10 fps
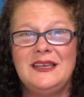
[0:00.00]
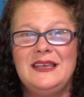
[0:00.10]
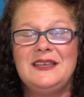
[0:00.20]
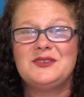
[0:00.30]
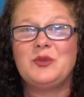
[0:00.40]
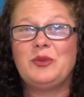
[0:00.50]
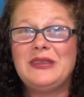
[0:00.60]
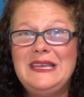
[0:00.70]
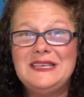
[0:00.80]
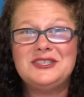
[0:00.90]
So
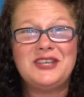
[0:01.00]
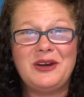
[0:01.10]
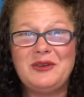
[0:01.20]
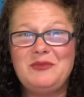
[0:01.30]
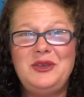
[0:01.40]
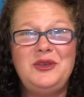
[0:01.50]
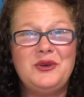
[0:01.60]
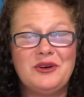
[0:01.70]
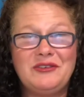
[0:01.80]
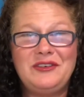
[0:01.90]
please share with me
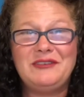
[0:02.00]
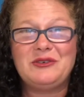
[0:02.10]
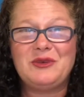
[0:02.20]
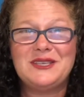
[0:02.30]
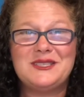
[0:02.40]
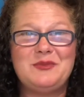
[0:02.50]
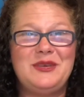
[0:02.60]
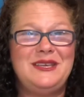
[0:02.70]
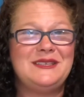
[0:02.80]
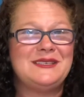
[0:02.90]
your favorite
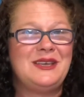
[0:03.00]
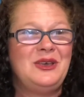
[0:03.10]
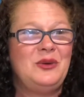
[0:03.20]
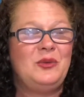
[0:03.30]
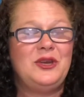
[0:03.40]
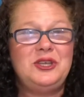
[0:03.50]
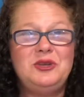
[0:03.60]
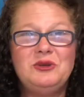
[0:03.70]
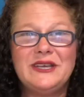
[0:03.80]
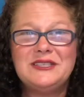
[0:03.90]
recipes, what you
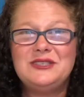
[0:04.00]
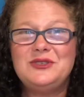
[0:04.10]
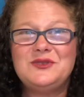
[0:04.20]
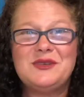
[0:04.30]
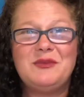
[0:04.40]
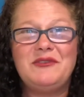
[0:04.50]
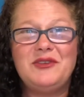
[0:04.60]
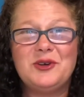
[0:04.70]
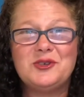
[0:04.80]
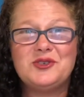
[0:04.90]
like to do, some of
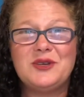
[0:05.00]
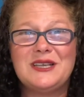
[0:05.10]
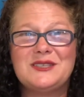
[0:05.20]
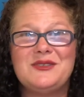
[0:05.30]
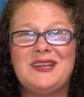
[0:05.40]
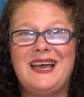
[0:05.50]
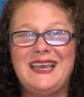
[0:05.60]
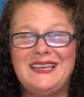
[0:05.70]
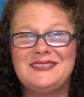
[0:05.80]
your tricks so that I can